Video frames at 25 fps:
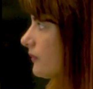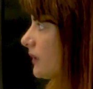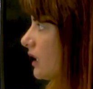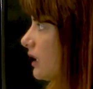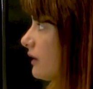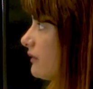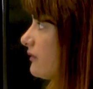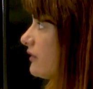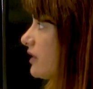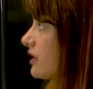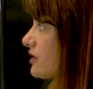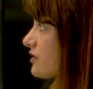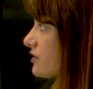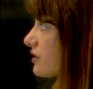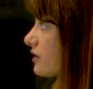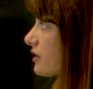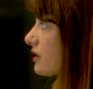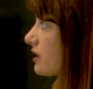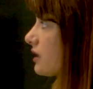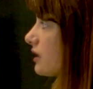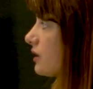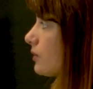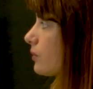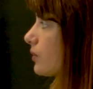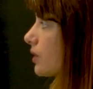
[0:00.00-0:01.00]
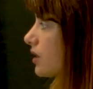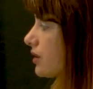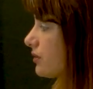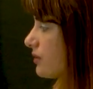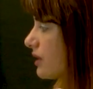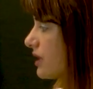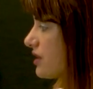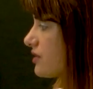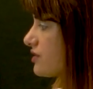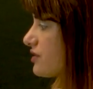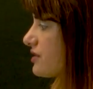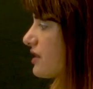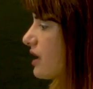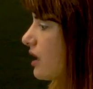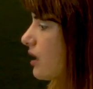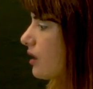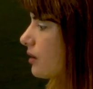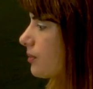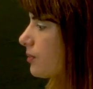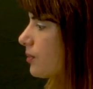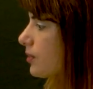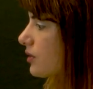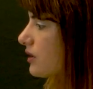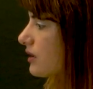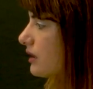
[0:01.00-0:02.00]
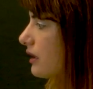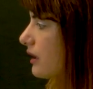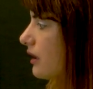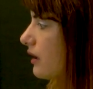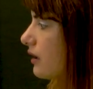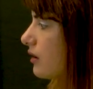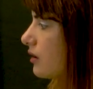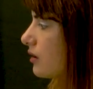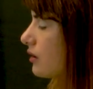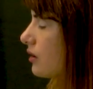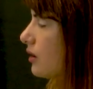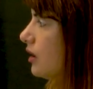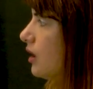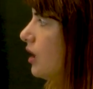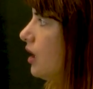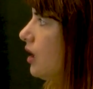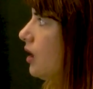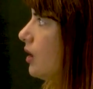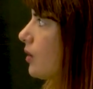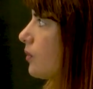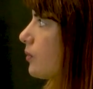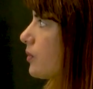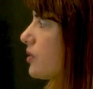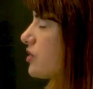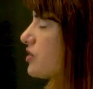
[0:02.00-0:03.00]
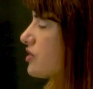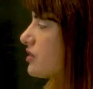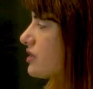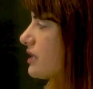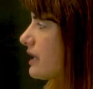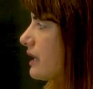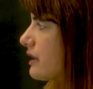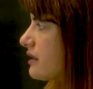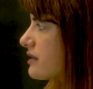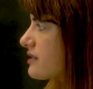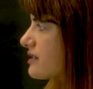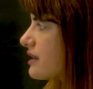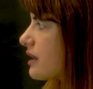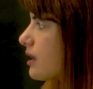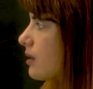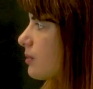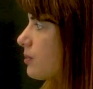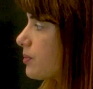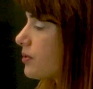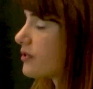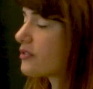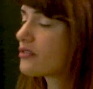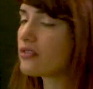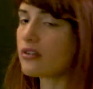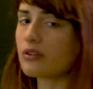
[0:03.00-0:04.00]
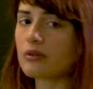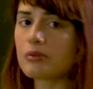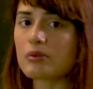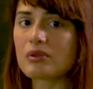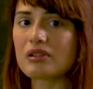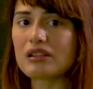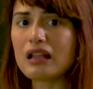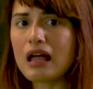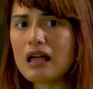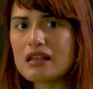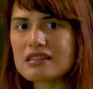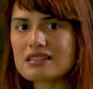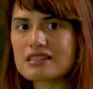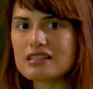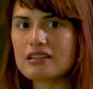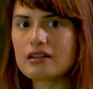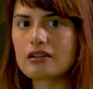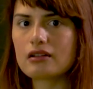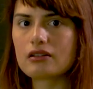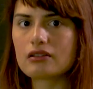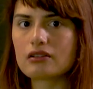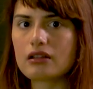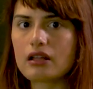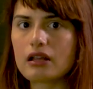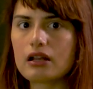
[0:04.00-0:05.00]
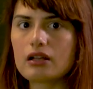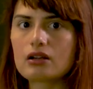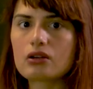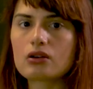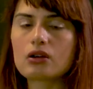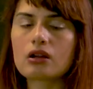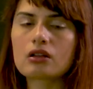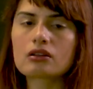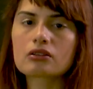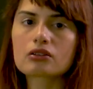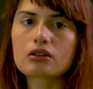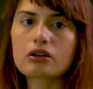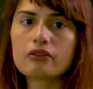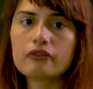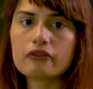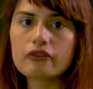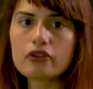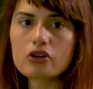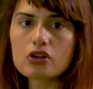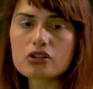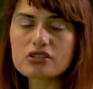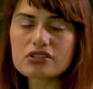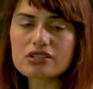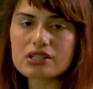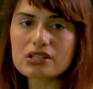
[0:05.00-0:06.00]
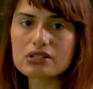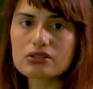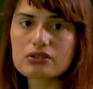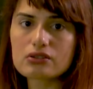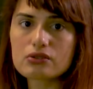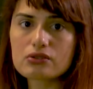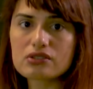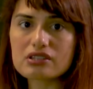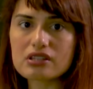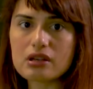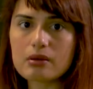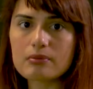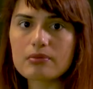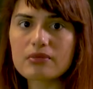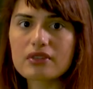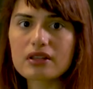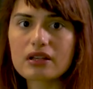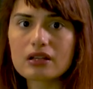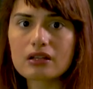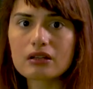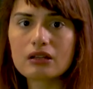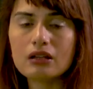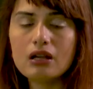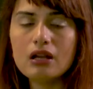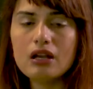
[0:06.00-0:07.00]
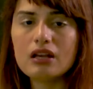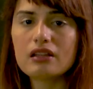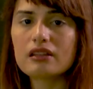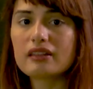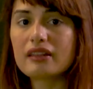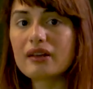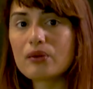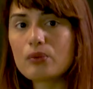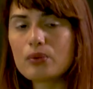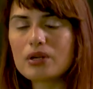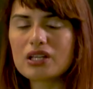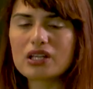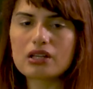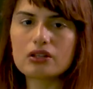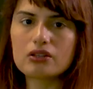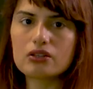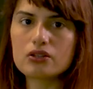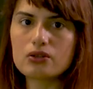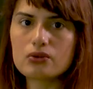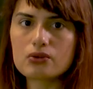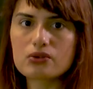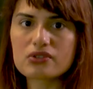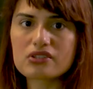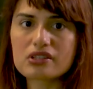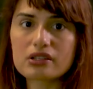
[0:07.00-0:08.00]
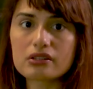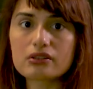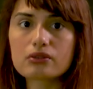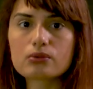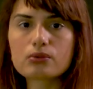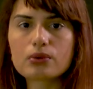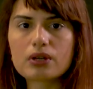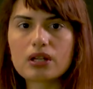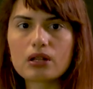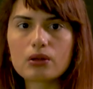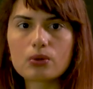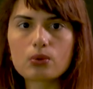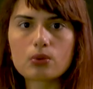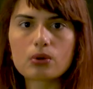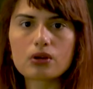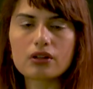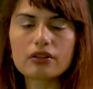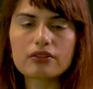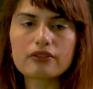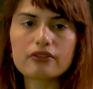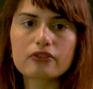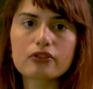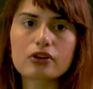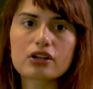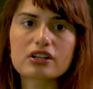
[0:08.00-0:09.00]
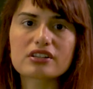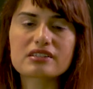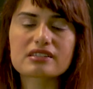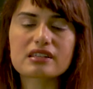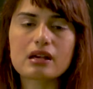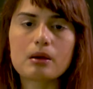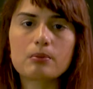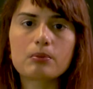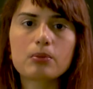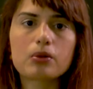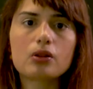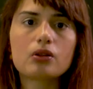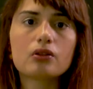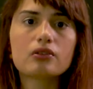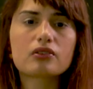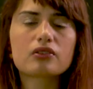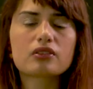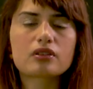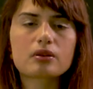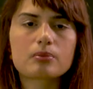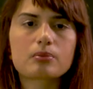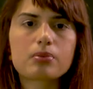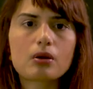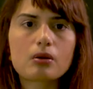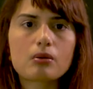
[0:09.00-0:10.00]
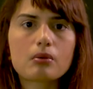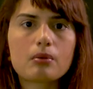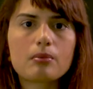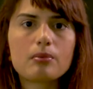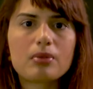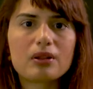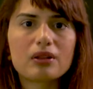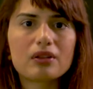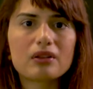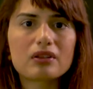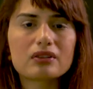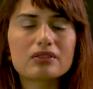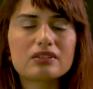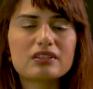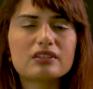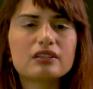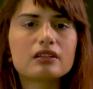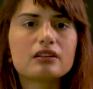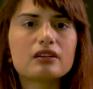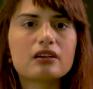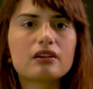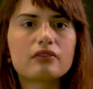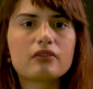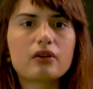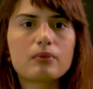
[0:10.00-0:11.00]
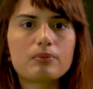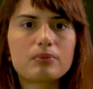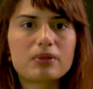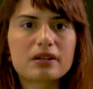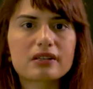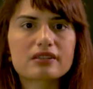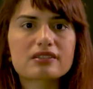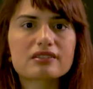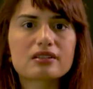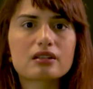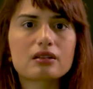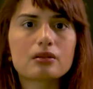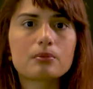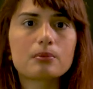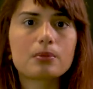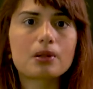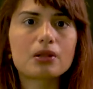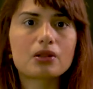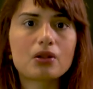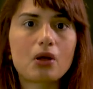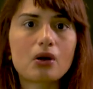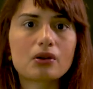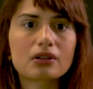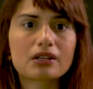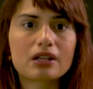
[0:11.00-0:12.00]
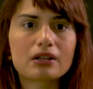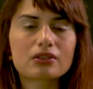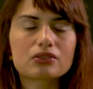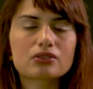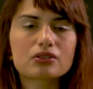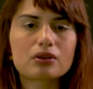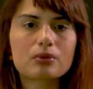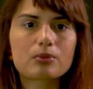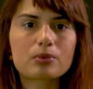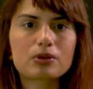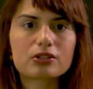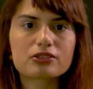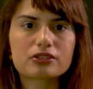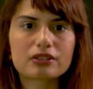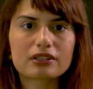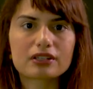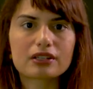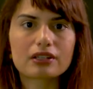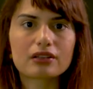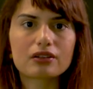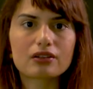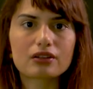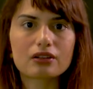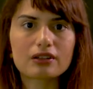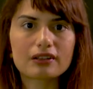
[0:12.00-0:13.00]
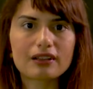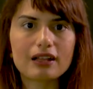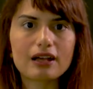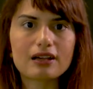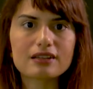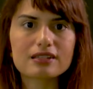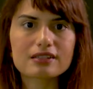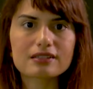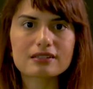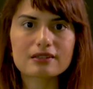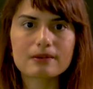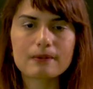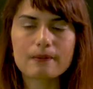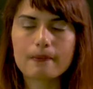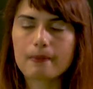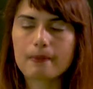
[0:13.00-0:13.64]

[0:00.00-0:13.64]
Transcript: Eventually, we reach the output layer, which takes the output from the last hidden layer and converts it to something that we can use in the real world. For example, the probability of a pixel belonging to a particular class.